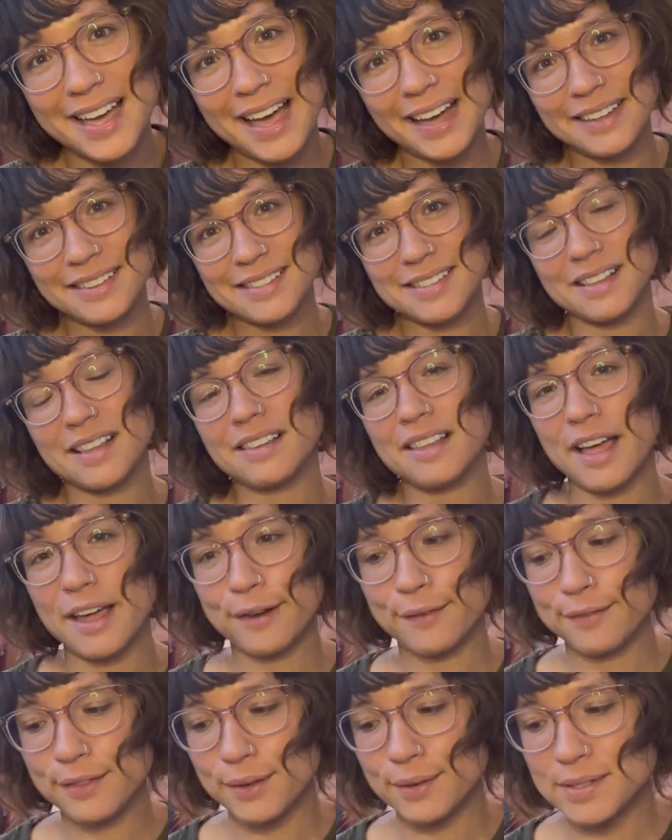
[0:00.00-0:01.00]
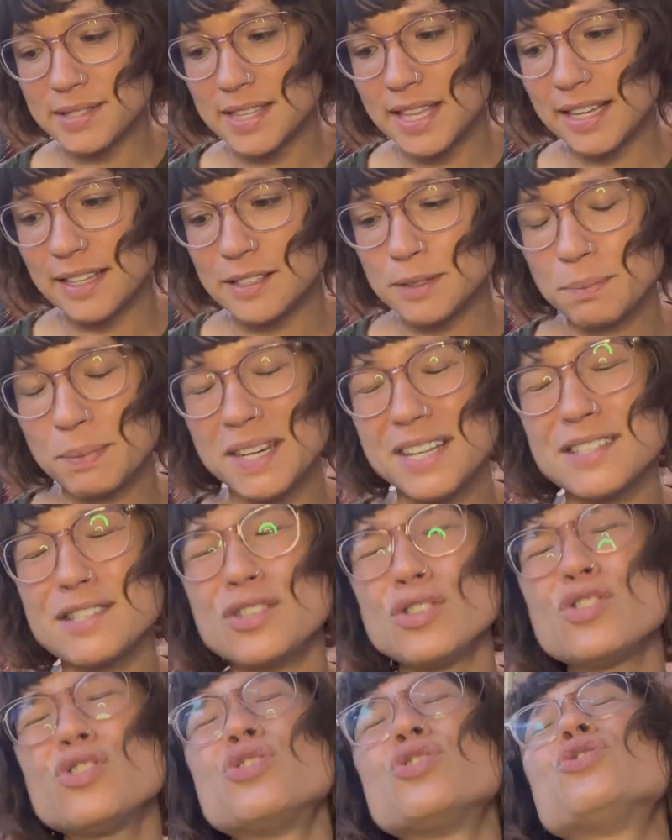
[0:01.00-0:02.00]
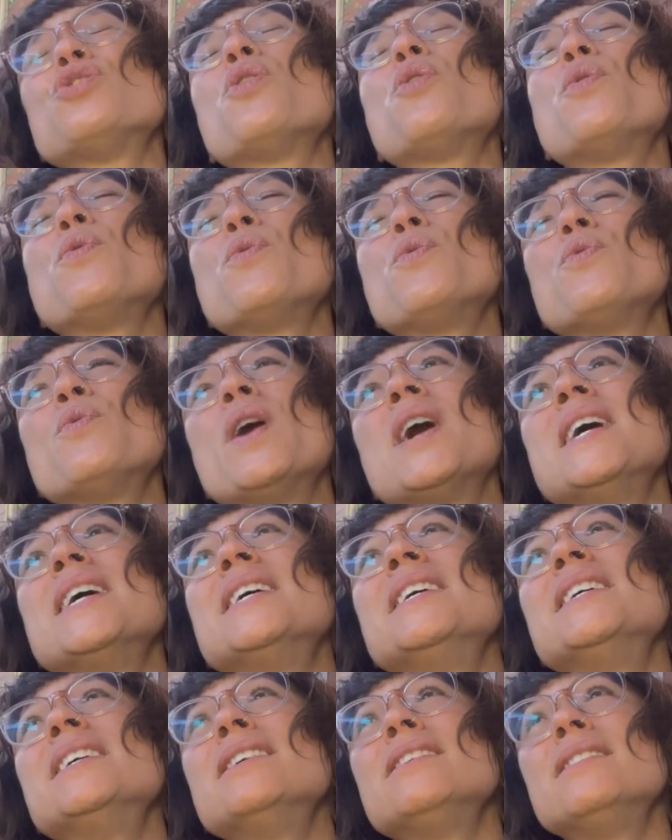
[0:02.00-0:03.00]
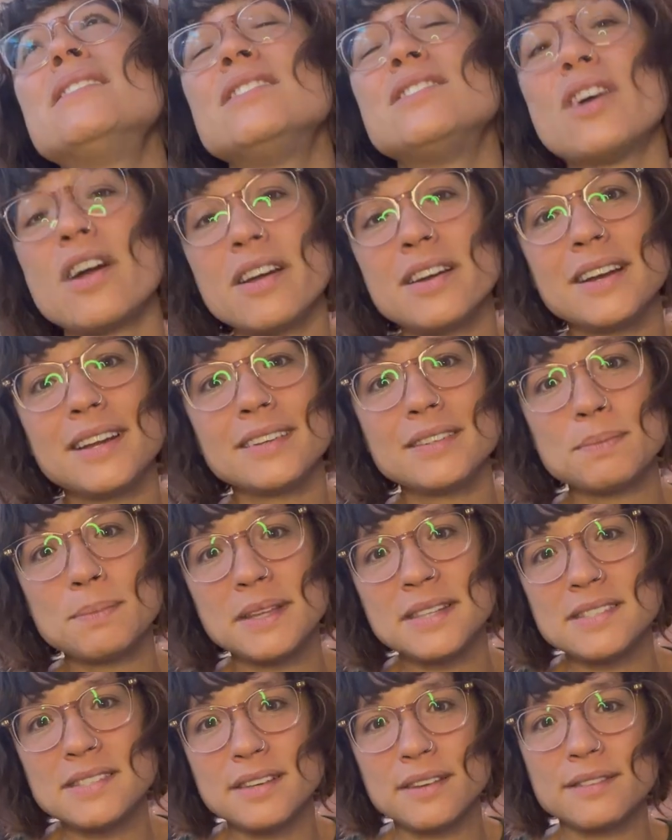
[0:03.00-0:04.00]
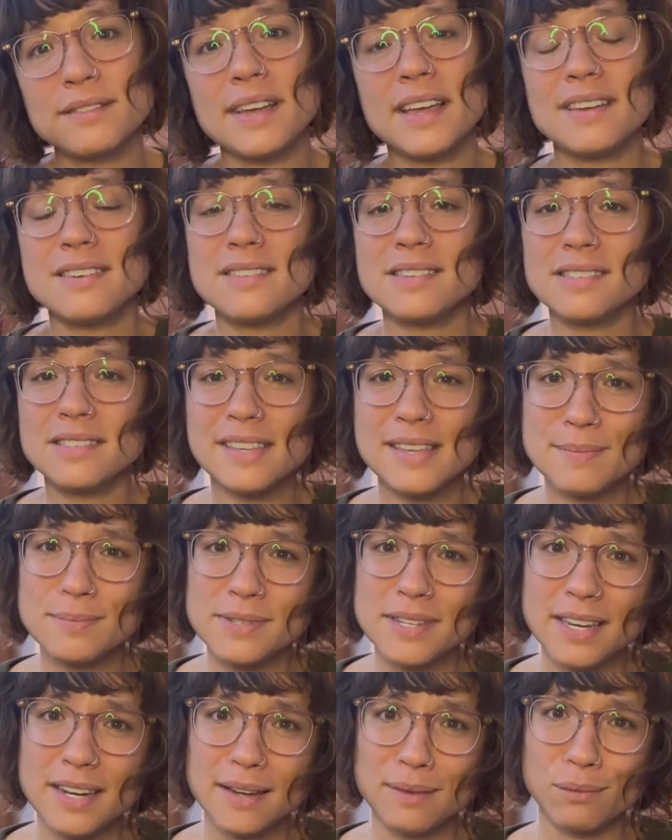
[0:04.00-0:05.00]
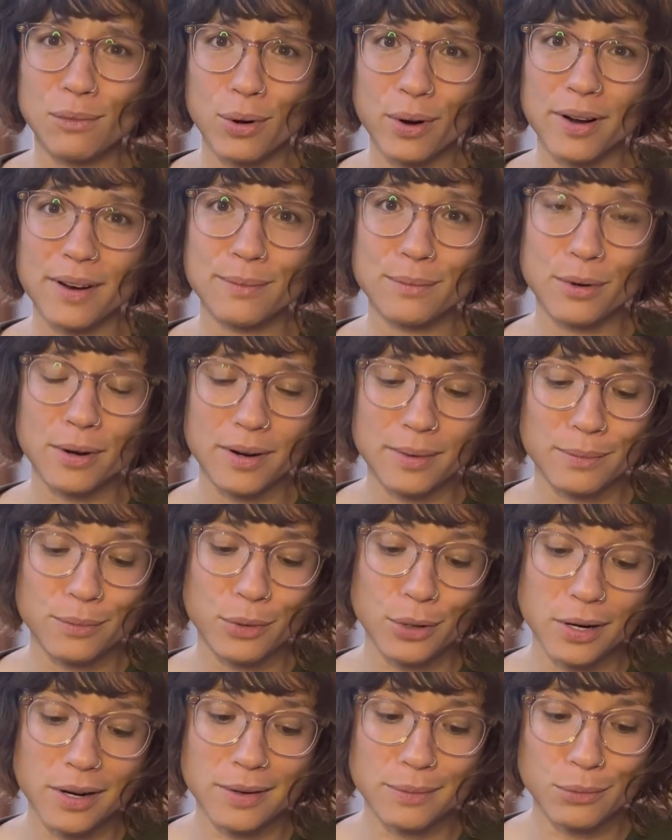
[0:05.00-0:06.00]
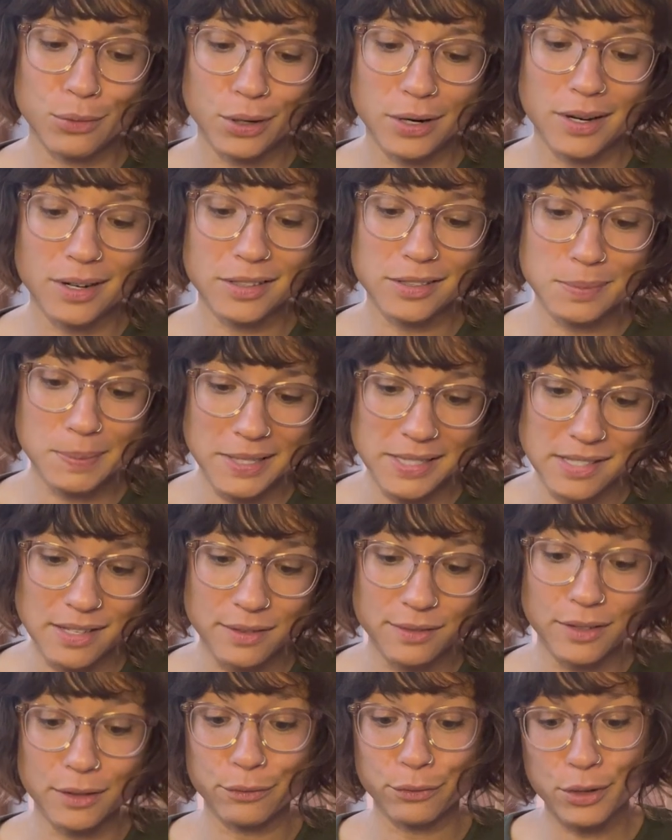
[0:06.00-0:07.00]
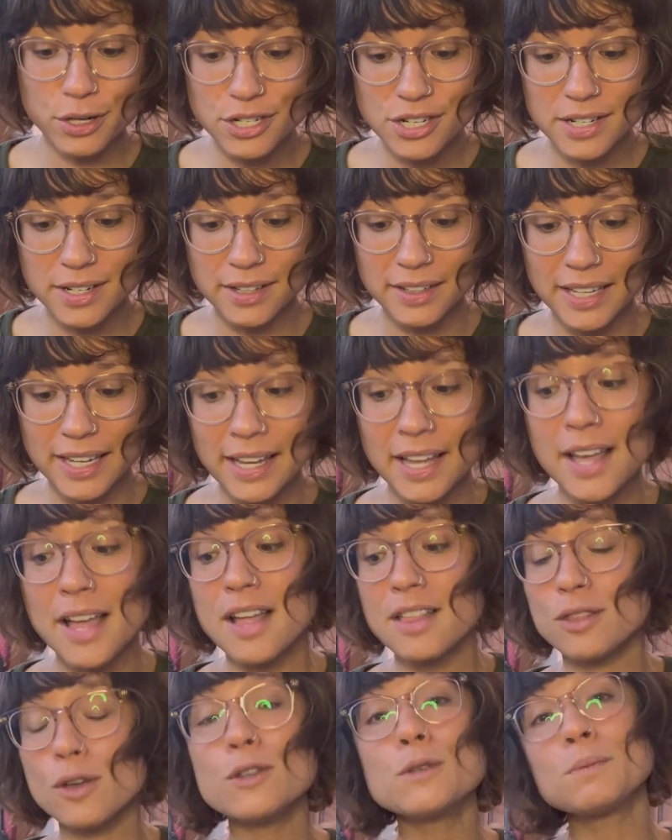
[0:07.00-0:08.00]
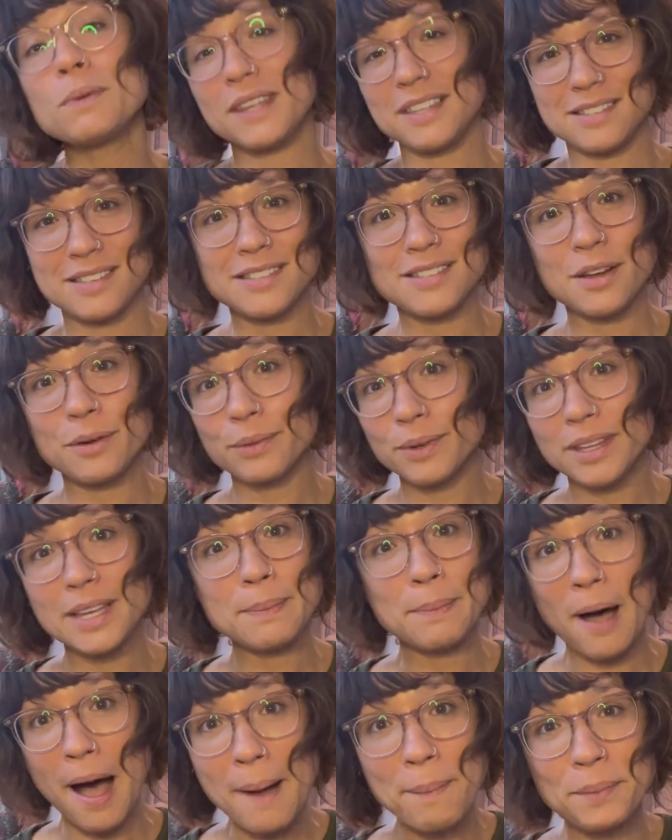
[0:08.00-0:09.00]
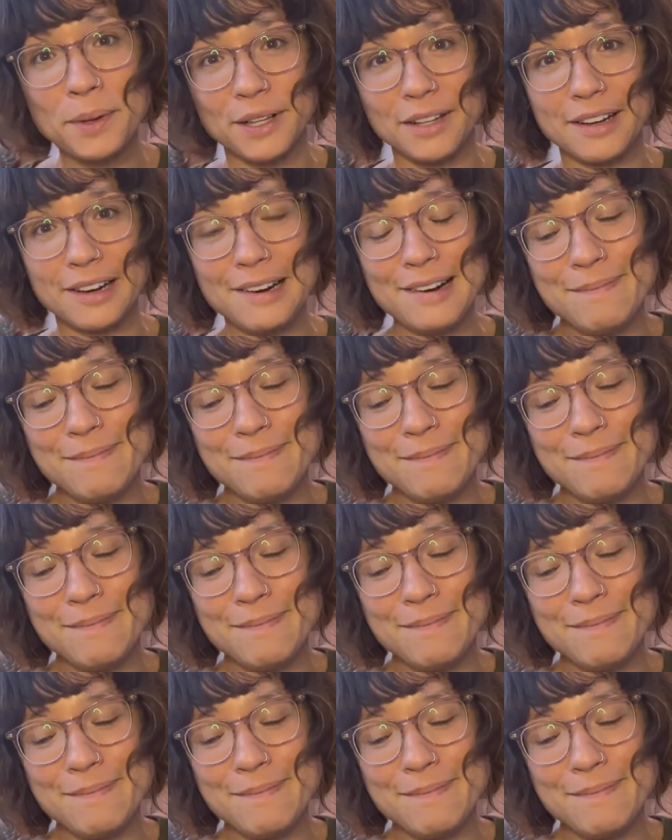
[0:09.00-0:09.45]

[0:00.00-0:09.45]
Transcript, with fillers: has a lot of those things, but it's so darn expensive and just keeps getting more and more and more and more expensive. Unfortunately, those places are really popular